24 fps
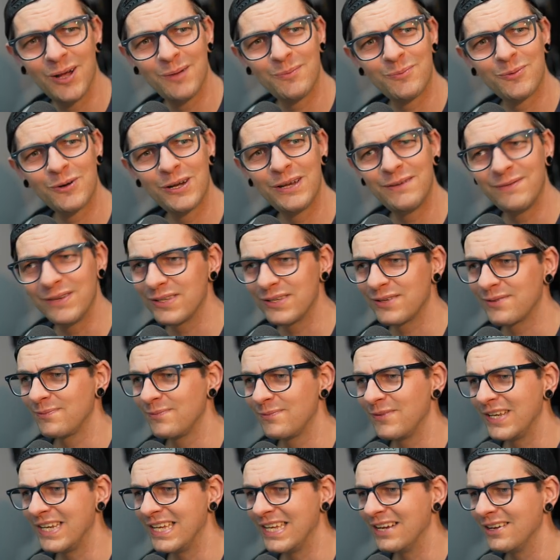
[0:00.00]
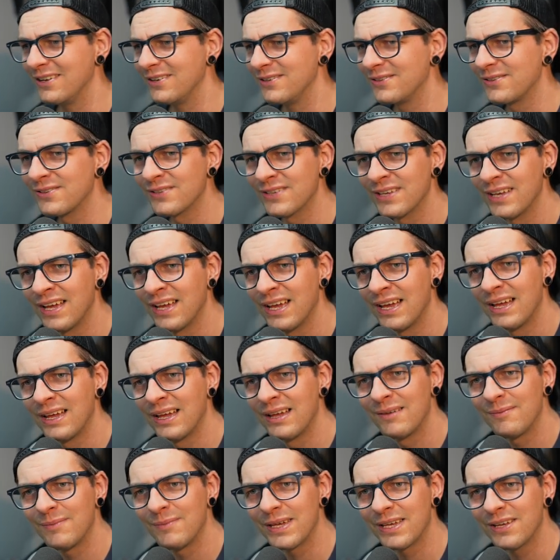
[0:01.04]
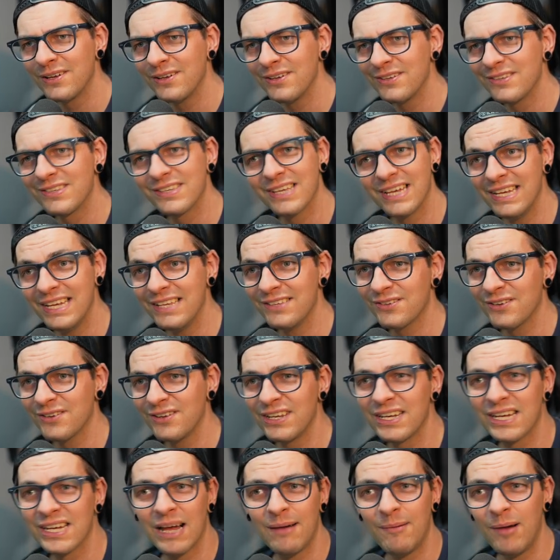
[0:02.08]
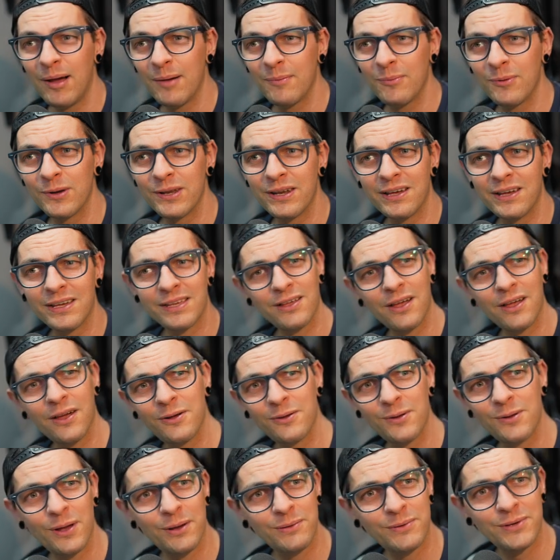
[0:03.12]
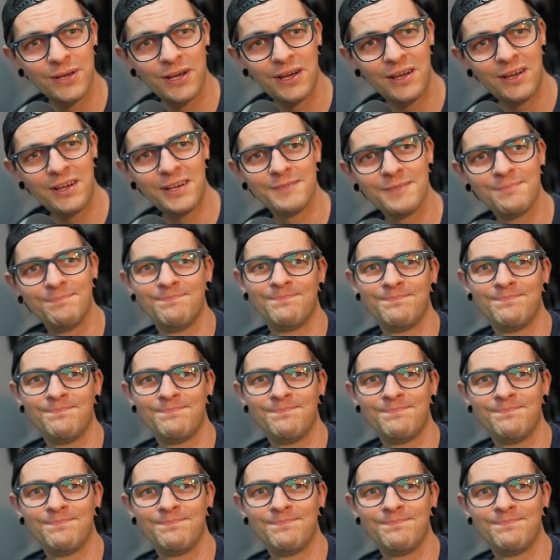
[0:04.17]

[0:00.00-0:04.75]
previous videos, because it's going to come up when I go low to high.